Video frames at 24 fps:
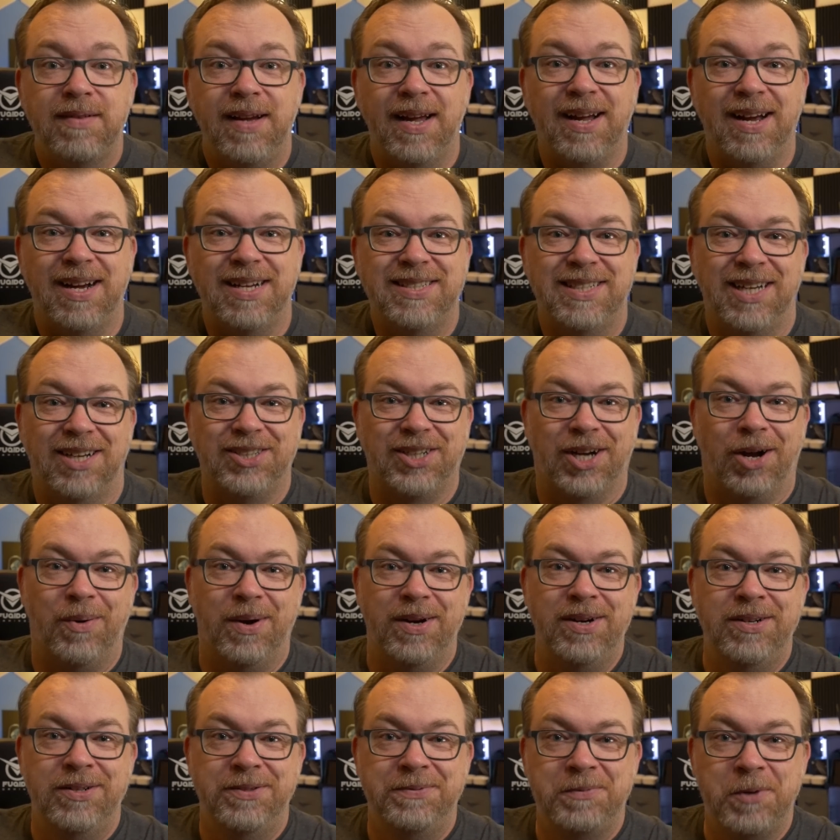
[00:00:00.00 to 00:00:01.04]
Hey guys, how's it
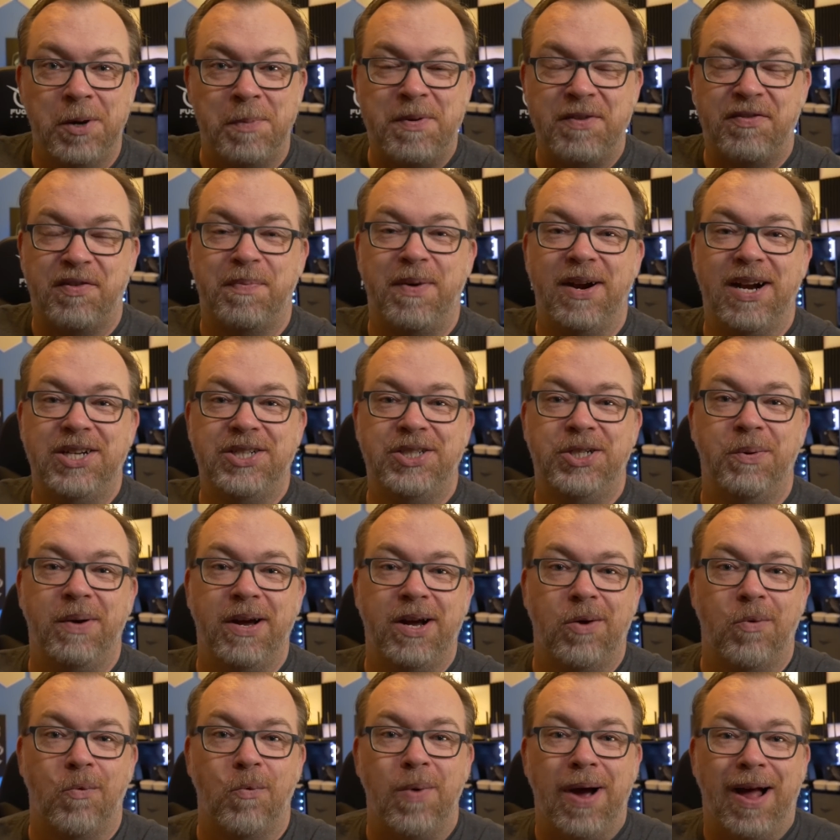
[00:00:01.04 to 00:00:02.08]
going? Hope everybody's
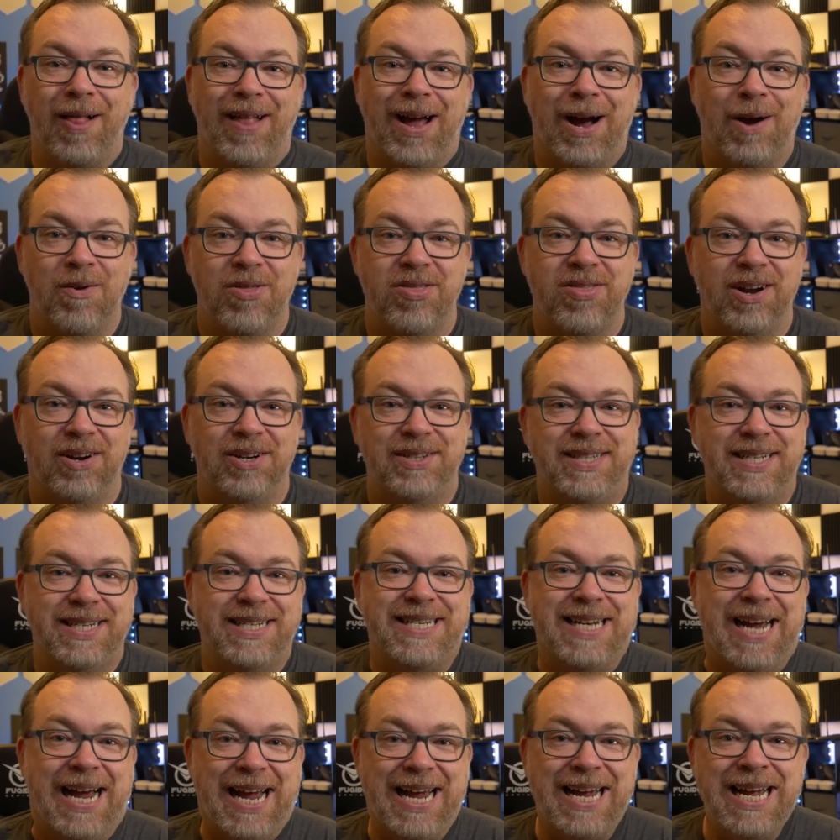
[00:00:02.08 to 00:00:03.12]
doing well out there
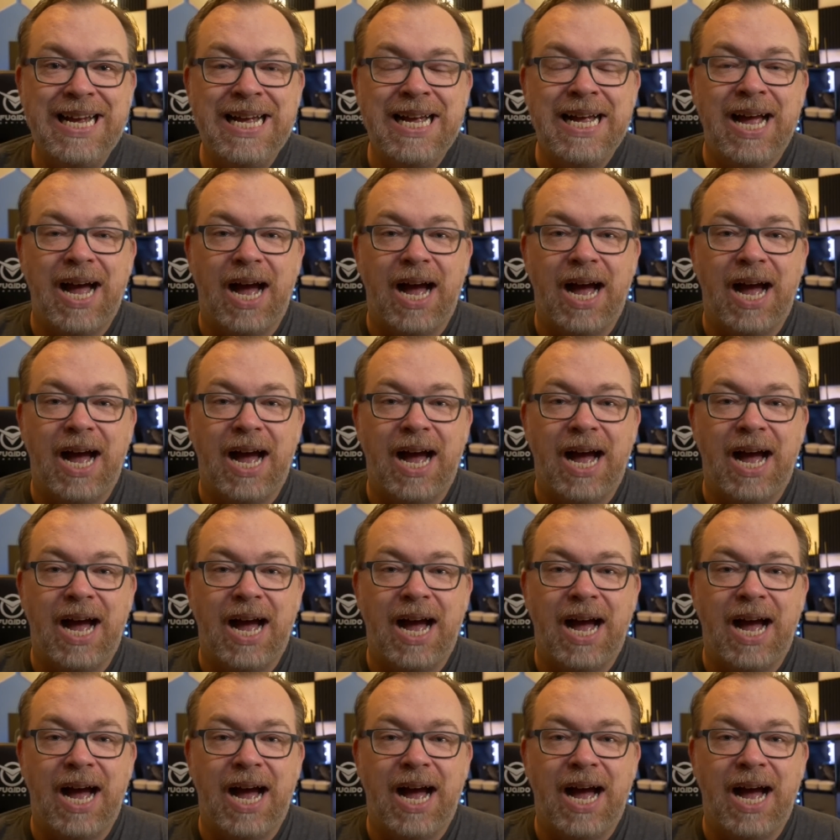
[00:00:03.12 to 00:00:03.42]
today.